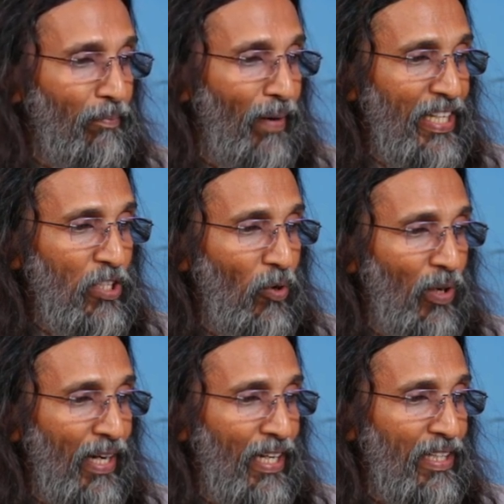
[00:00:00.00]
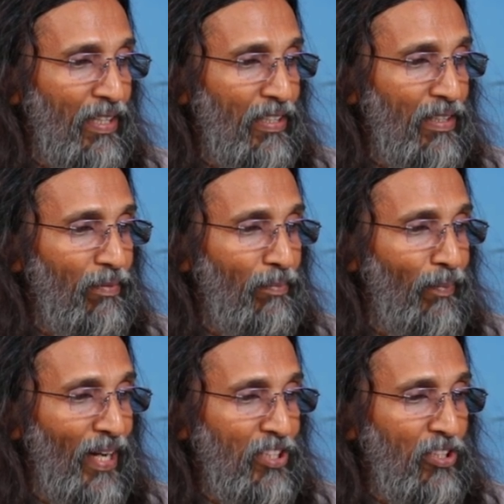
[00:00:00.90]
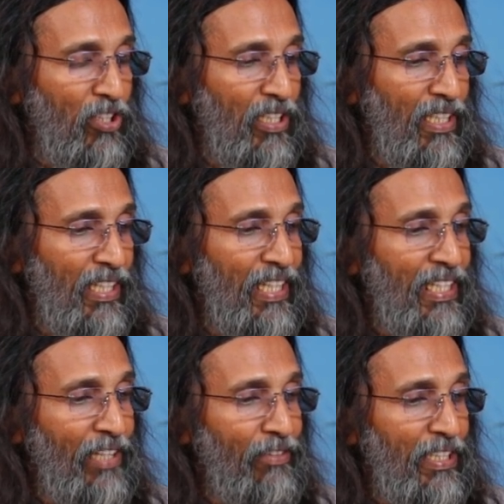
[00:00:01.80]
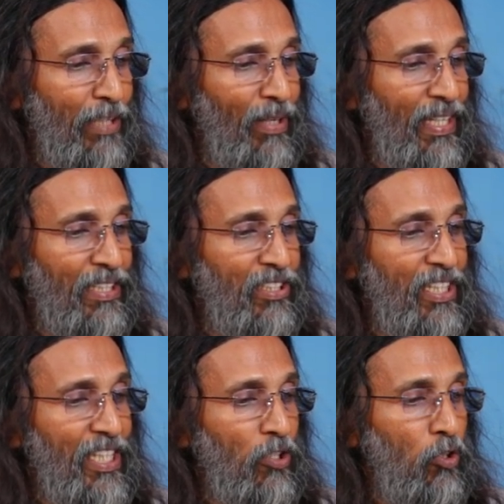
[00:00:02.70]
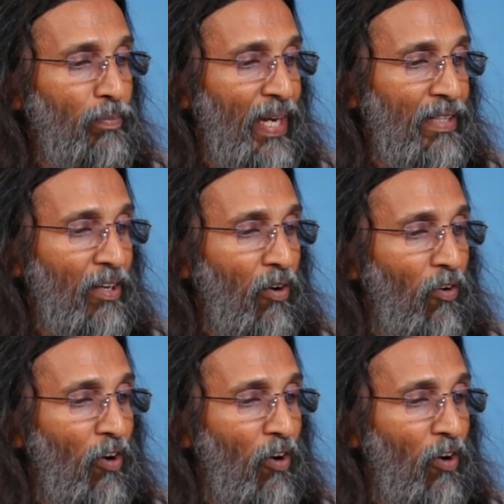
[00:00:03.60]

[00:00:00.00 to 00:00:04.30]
by yoga, must she inevitably seek to make